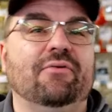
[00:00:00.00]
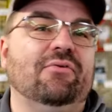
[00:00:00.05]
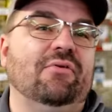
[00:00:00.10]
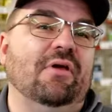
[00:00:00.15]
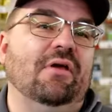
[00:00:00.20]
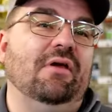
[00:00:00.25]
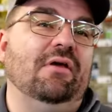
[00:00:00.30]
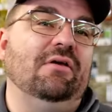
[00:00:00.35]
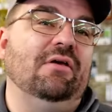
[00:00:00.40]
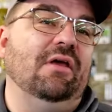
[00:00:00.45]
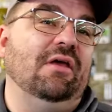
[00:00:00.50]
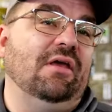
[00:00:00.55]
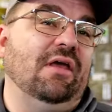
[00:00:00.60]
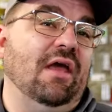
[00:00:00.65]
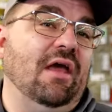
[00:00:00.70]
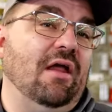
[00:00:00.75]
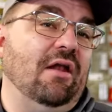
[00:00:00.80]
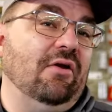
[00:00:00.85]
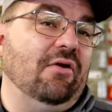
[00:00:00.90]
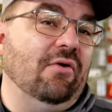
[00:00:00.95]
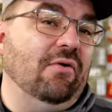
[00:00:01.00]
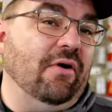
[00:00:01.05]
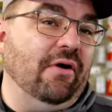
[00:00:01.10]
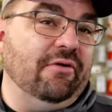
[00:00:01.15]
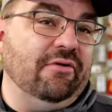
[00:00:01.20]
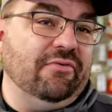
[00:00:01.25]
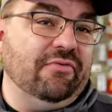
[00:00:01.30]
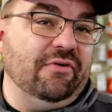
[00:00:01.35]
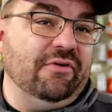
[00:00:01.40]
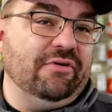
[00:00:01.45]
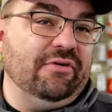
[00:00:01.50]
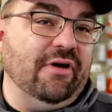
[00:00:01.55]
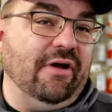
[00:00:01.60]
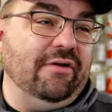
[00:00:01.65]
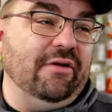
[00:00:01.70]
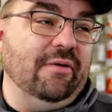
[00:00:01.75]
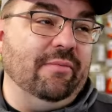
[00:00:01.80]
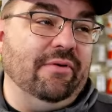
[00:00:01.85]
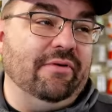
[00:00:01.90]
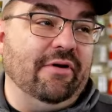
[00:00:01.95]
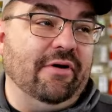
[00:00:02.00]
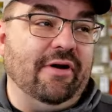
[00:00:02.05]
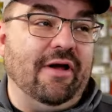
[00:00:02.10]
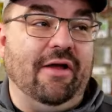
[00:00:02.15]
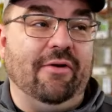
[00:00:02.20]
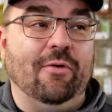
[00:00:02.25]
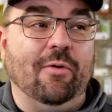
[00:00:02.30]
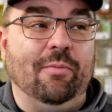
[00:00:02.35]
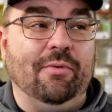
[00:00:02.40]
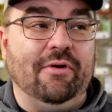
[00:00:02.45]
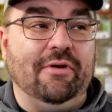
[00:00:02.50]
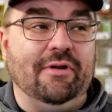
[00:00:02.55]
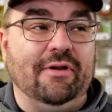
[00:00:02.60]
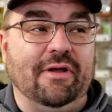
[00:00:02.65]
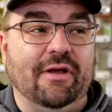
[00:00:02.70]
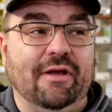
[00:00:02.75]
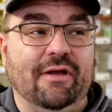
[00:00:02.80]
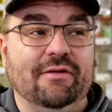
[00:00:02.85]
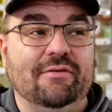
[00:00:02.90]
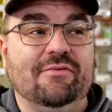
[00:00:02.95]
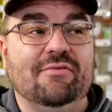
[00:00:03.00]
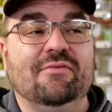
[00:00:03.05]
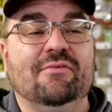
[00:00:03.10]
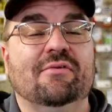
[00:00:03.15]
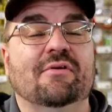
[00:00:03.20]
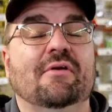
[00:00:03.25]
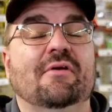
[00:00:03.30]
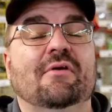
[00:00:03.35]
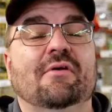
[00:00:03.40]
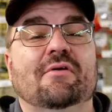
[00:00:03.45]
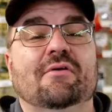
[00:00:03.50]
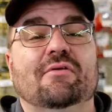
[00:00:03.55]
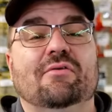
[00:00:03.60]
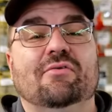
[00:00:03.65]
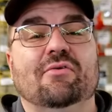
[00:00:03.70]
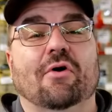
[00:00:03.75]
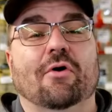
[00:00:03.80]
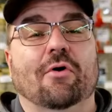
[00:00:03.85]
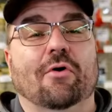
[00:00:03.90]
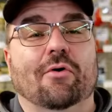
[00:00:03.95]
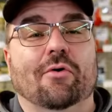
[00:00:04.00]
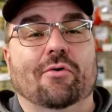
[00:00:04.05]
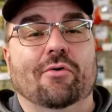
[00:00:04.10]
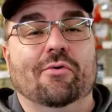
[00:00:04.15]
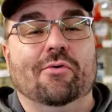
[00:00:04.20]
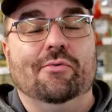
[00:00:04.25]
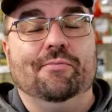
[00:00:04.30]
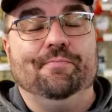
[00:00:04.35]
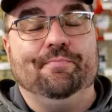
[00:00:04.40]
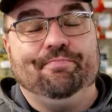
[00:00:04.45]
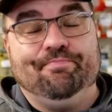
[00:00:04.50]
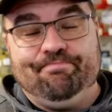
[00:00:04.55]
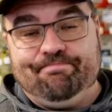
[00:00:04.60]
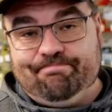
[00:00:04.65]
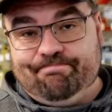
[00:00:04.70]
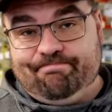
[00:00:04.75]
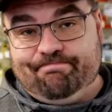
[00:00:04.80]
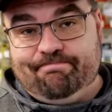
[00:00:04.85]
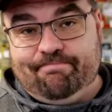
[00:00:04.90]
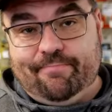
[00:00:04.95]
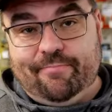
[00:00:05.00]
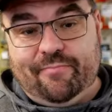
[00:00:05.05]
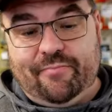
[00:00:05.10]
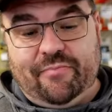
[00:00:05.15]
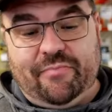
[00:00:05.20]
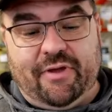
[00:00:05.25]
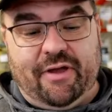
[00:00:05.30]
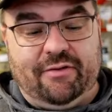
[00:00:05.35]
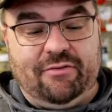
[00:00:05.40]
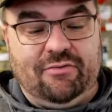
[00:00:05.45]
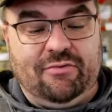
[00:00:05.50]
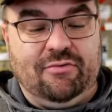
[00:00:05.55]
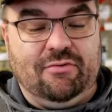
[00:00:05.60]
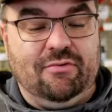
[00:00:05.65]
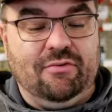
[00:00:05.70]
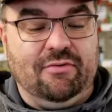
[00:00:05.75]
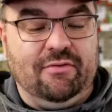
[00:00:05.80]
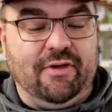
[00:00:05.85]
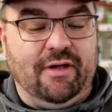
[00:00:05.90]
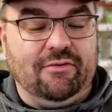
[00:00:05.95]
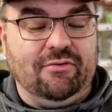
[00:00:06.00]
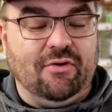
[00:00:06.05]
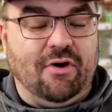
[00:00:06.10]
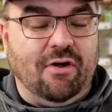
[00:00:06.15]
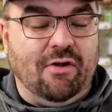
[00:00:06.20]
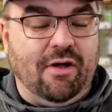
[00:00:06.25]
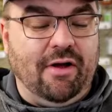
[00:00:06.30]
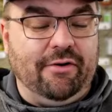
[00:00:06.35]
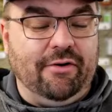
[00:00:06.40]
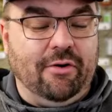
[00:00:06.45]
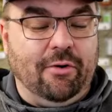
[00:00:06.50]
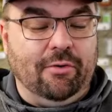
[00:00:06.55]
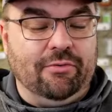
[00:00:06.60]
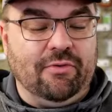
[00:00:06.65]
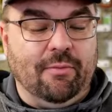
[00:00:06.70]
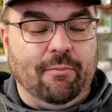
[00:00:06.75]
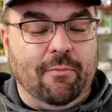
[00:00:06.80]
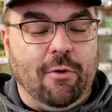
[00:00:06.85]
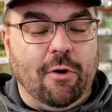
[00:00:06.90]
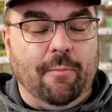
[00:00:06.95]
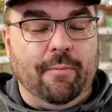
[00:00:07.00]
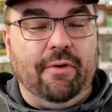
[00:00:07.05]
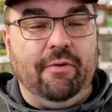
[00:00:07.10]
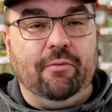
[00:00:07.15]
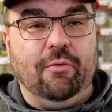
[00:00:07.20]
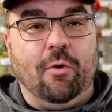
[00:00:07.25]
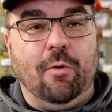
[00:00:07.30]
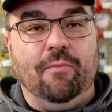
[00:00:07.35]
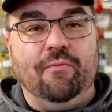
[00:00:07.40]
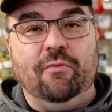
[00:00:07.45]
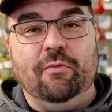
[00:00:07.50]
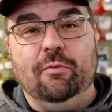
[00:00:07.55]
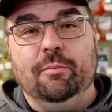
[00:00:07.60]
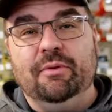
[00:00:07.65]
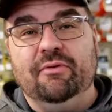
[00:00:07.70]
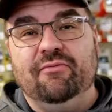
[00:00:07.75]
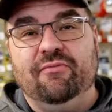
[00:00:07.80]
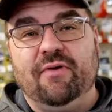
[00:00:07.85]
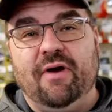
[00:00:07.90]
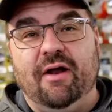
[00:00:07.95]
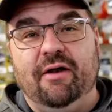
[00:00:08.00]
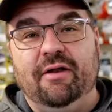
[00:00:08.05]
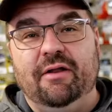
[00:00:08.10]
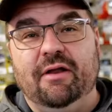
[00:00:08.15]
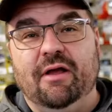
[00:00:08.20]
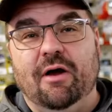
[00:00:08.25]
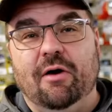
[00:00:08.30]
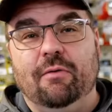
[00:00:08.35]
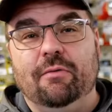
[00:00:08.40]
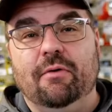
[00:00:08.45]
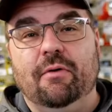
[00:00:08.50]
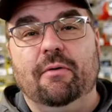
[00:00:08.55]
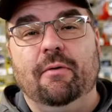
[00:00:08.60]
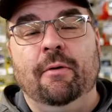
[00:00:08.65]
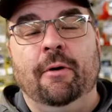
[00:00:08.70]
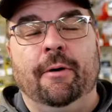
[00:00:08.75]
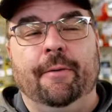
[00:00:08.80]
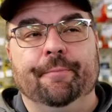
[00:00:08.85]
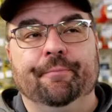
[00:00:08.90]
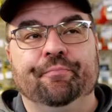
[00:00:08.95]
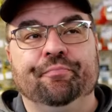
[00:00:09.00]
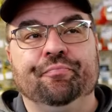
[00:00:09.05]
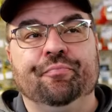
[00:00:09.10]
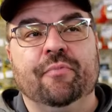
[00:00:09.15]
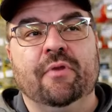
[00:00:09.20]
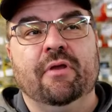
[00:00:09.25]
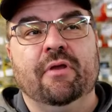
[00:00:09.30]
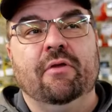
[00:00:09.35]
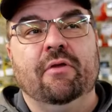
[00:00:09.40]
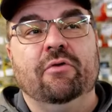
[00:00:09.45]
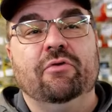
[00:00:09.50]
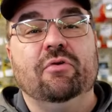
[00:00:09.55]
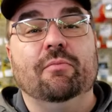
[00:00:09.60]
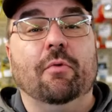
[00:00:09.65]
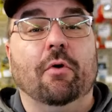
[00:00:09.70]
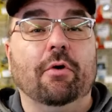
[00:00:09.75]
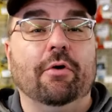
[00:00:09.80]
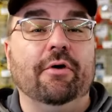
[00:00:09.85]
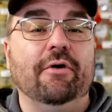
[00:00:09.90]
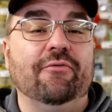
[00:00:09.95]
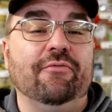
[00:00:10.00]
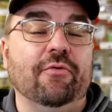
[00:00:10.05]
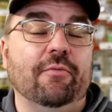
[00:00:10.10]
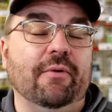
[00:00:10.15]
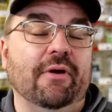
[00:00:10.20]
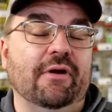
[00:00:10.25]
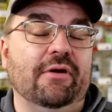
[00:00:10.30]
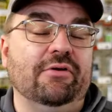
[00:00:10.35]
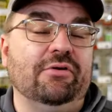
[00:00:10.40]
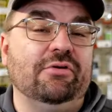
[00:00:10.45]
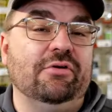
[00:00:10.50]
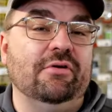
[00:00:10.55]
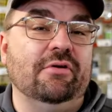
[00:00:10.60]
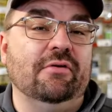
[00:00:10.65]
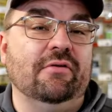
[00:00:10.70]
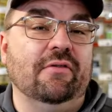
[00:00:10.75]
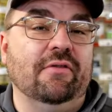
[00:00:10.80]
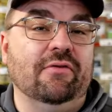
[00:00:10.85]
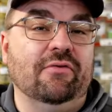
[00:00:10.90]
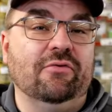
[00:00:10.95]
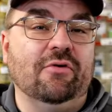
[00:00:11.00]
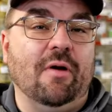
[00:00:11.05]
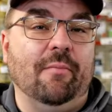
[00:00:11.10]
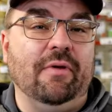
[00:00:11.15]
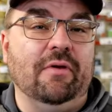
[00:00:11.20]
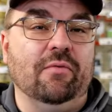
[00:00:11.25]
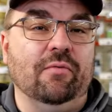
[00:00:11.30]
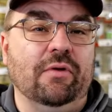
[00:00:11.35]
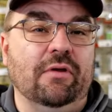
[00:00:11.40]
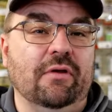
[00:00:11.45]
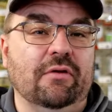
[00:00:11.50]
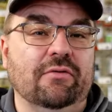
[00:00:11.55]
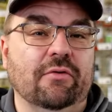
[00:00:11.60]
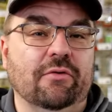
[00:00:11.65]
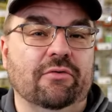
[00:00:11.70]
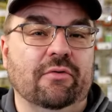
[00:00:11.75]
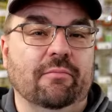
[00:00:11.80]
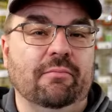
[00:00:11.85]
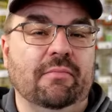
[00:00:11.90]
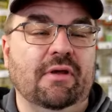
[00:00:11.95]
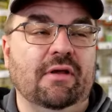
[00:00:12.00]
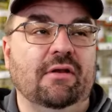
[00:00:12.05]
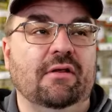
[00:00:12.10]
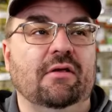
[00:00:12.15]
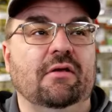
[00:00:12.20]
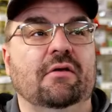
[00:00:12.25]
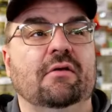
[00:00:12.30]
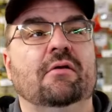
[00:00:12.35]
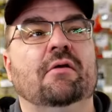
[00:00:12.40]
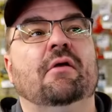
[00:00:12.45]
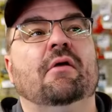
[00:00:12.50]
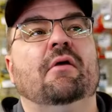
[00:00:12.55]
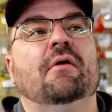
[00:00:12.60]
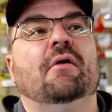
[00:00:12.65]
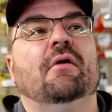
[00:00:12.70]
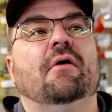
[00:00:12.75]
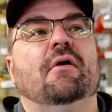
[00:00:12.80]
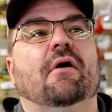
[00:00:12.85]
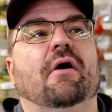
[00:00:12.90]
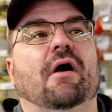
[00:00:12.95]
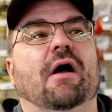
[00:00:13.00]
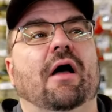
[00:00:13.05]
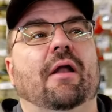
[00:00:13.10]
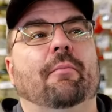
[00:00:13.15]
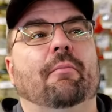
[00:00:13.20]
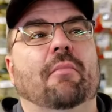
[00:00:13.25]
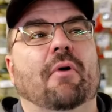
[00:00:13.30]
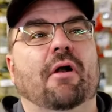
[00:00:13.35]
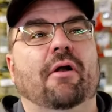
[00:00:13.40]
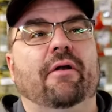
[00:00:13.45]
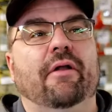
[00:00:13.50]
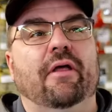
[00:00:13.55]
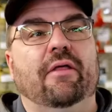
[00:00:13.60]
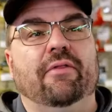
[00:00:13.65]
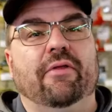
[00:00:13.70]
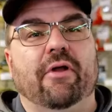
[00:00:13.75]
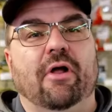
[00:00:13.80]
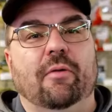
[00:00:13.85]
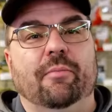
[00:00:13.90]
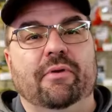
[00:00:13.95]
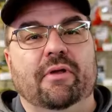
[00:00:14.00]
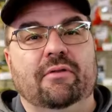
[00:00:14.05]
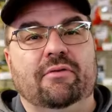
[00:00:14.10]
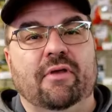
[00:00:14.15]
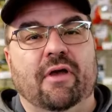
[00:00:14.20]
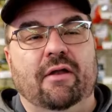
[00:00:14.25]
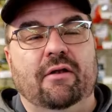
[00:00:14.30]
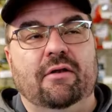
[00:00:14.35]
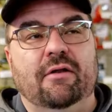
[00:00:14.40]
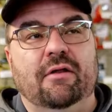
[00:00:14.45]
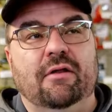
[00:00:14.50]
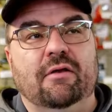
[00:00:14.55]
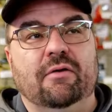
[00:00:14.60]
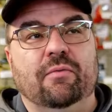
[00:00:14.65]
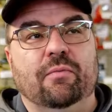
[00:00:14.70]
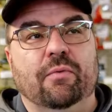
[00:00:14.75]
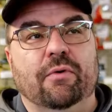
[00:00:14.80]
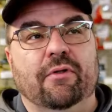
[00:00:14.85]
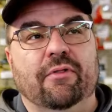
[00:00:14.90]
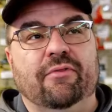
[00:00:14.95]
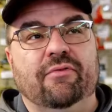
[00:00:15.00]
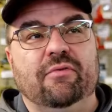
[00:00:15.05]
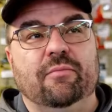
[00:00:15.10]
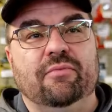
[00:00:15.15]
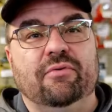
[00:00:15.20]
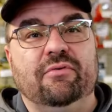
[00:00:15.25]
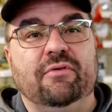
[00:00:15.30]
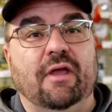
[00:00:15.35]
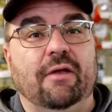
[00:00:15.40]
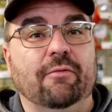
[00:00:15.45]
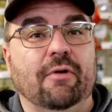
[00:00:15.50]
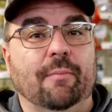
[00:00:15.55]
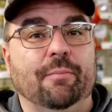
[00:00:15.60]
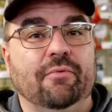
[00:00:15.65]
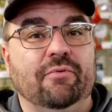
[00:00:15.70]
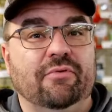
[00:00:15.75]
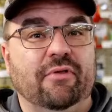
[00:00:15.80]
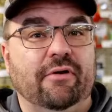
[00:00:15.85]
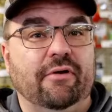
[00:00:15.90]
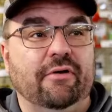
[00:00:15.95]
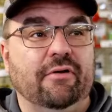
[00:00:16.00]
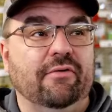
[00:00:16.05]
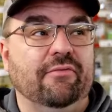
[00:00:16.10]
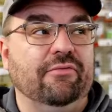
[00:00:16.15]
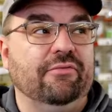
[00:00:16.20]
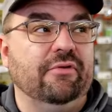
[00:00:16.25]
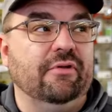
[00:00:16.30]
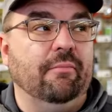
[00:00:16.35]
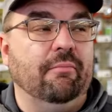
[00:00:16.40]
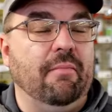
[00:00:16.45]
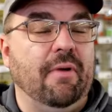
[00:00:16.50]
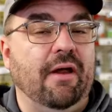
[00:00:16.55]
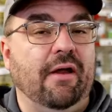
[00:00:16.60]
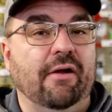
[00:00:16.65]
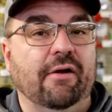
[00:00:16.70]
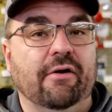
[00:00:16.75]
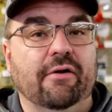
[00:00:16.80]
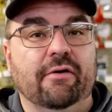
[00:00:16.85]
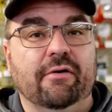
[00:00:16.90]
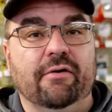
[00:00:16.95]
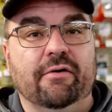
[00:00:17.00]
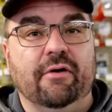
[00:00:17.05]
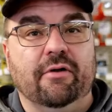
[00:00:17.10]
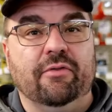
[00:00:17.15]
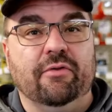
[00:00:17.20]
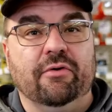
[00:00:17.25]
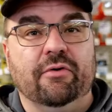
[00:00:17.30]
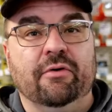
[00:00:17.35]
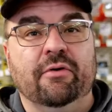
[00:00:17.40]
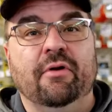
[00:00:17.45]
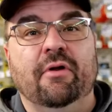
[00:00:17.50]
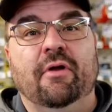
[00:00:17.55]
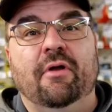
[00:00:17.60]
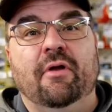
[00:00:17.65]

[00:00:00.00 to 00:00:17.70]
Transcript: saying you can't go ice fish down there, but they're not opening the gates. So that's all I know at the moment. Hopefully we'll be finding out some more information this coming week. There's a meeting on Monday that I'll be attending with some state representatives and the mayor and other